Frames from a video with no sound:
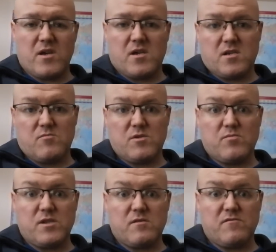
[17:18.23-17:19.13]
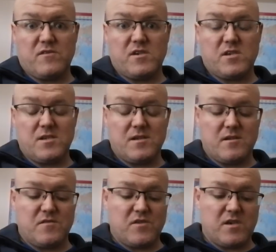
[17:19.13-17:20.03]
because he was bleeding faceid in
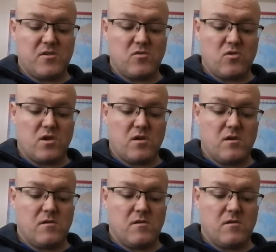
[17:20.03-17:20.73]
his face and all that.